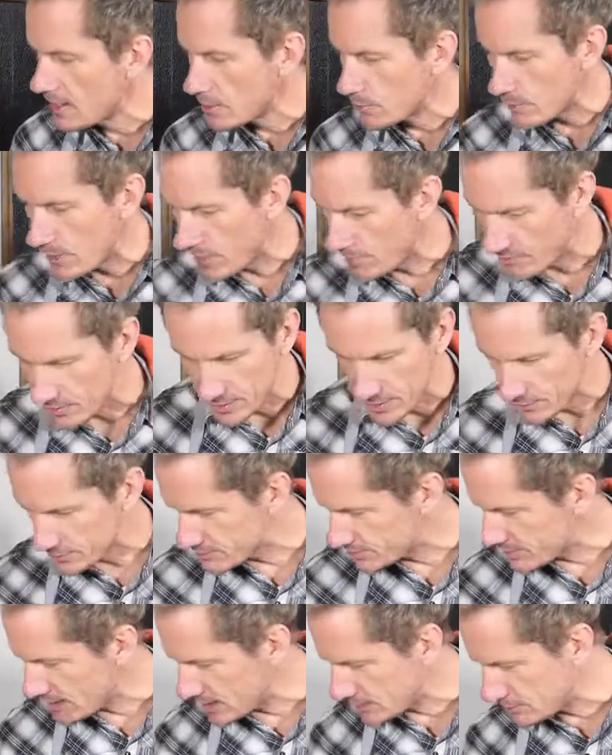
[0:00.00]
We have our little
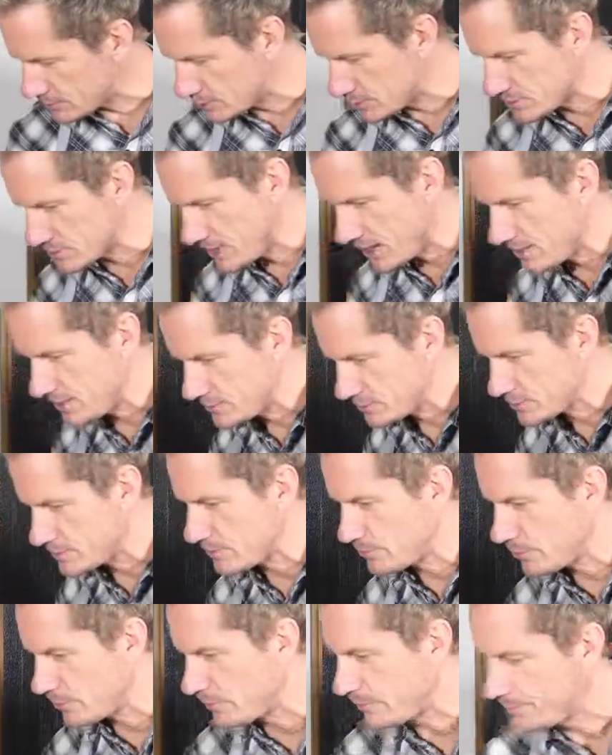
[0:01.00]
sausages out here
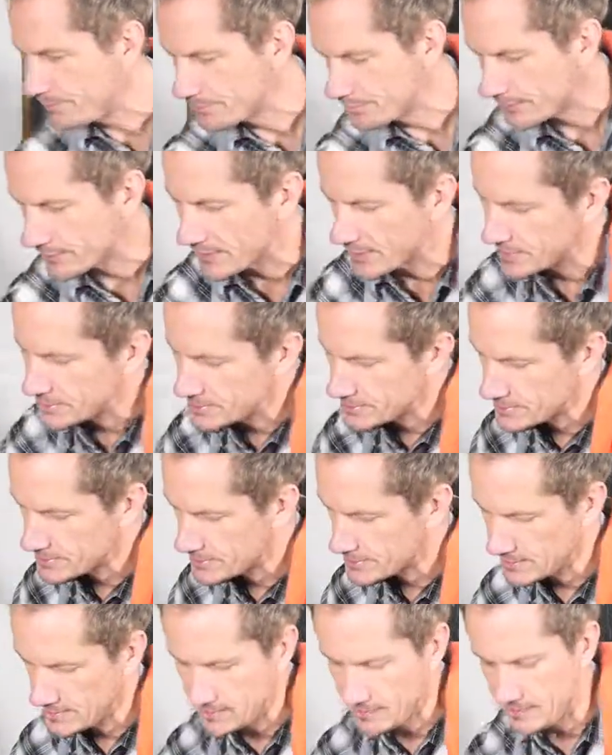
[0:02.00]
somewhere. Yes,
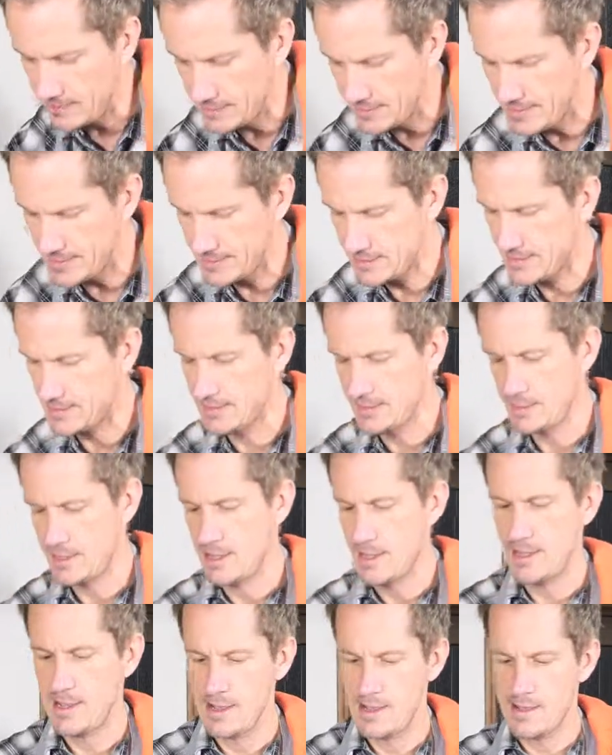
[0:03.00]
all right.
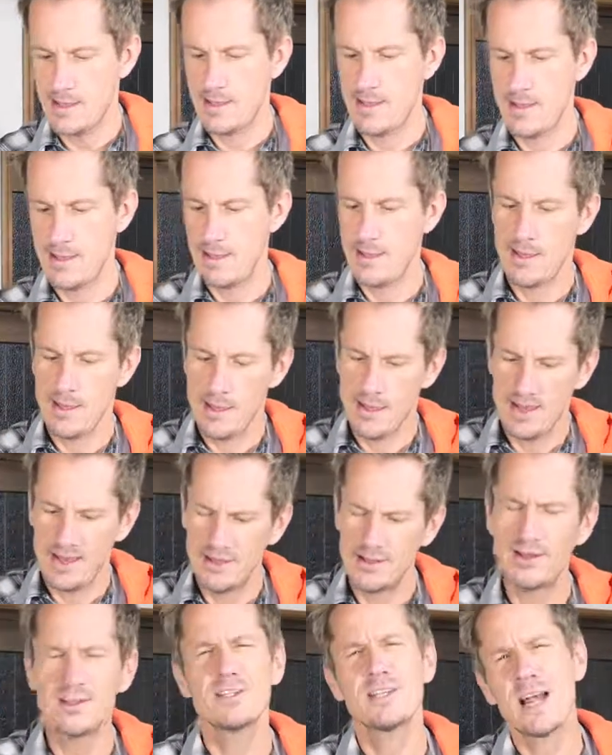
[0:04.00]

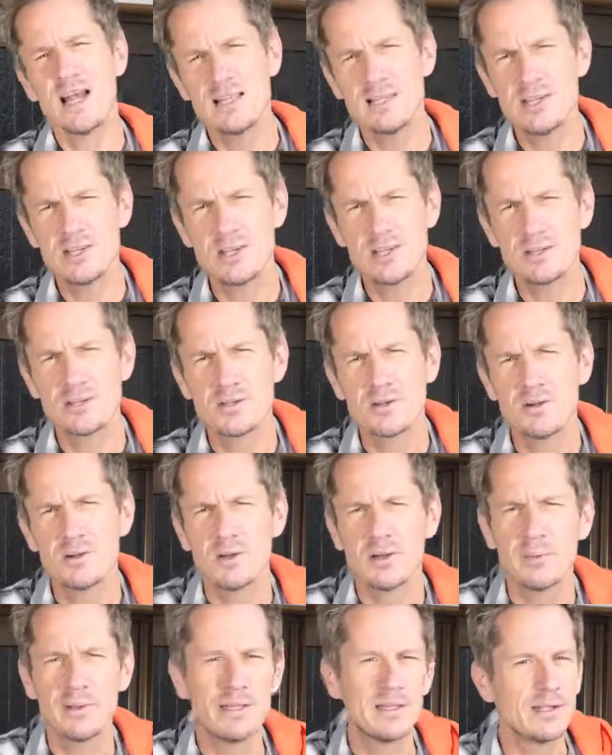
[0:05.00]
Their sausages are a little
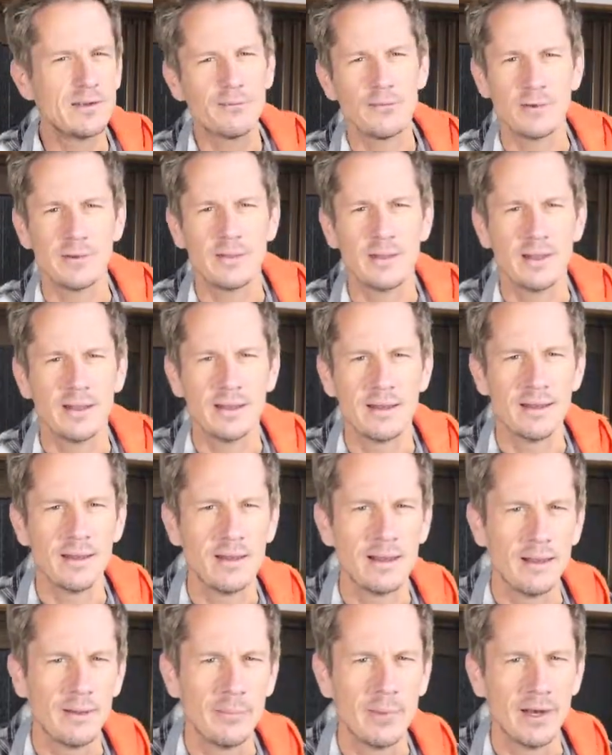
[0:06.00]
bit different than
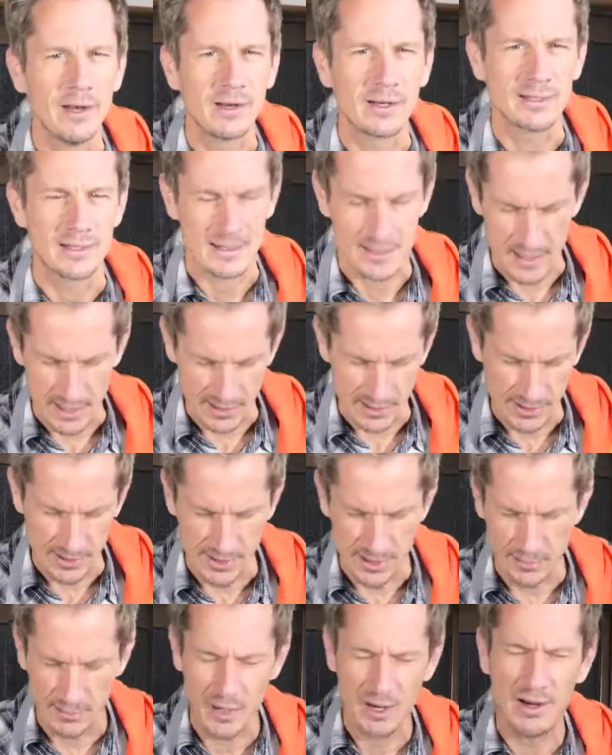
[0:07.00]
American sausage. In
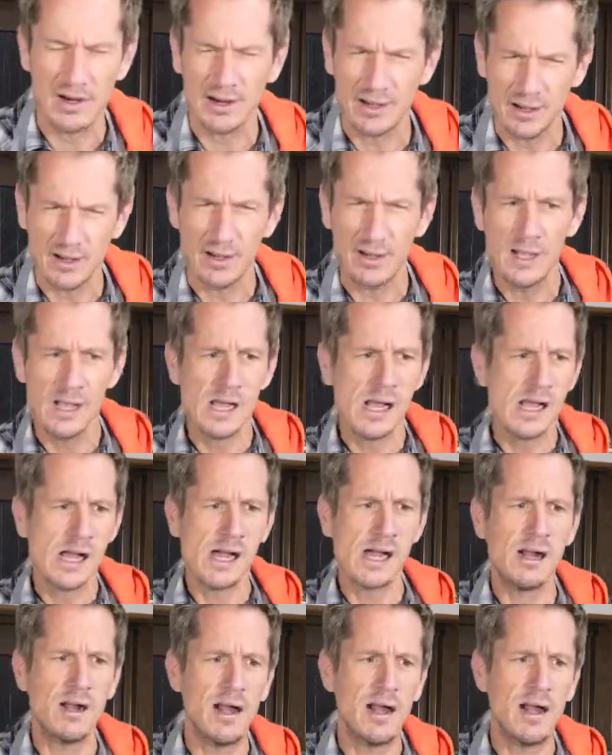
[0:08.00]
America, our